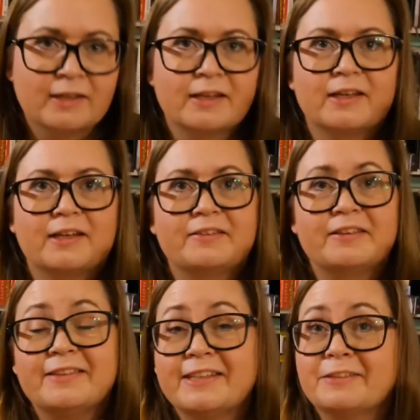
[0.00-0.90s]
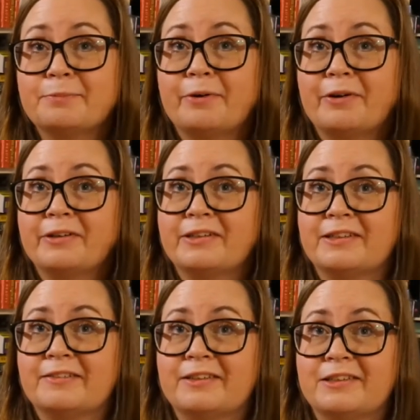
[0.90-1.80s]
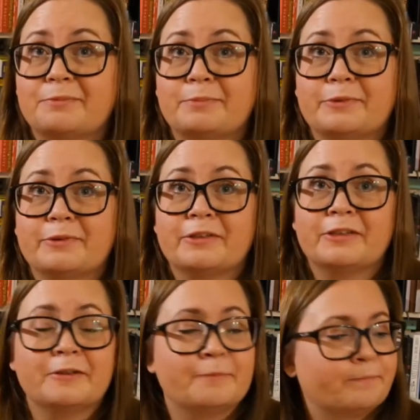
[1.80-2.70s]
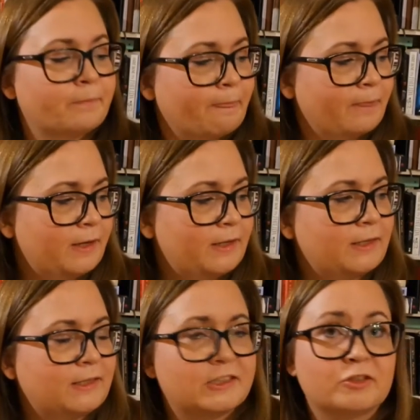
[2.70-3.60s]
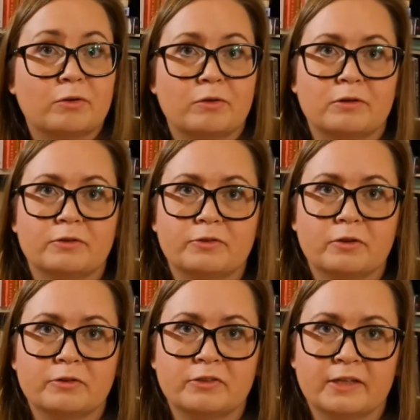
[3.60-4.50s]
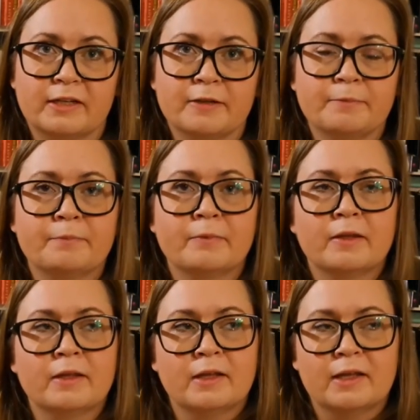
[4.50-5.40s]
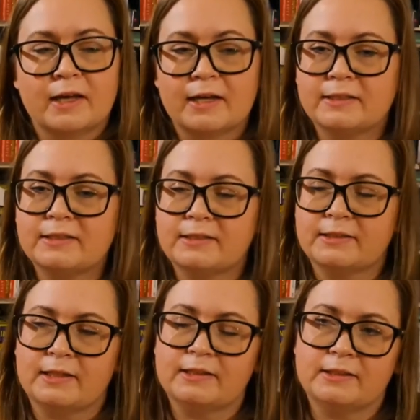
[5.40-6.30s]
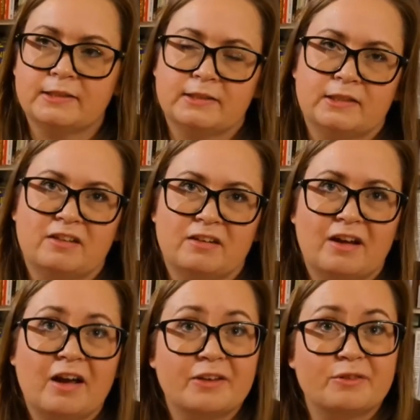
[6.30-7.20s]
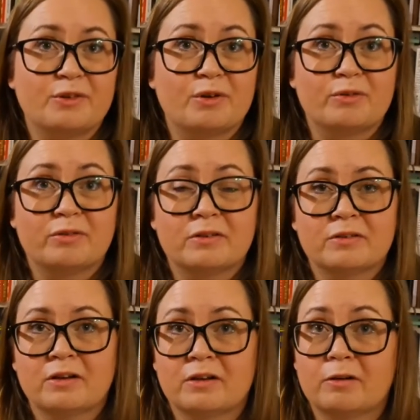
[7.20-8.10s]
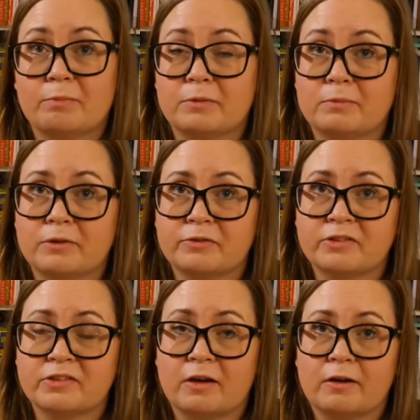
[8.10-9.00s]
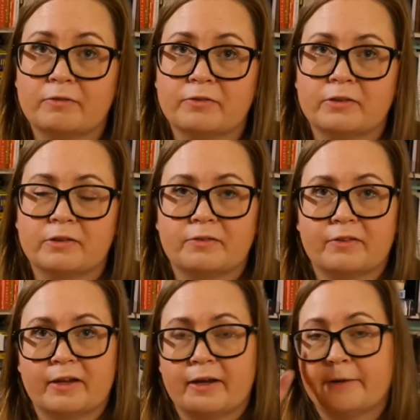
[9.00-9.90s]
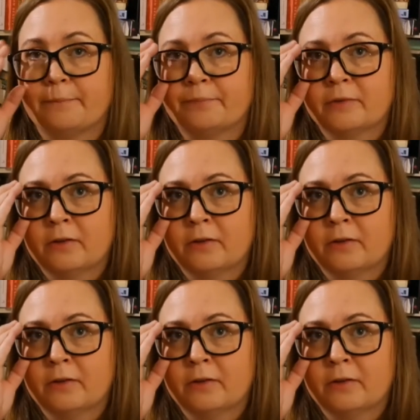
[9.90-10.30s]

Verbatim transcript: Uh, the next part in this book is called Dolce, and it's set, I don't know, a couple of months after the um,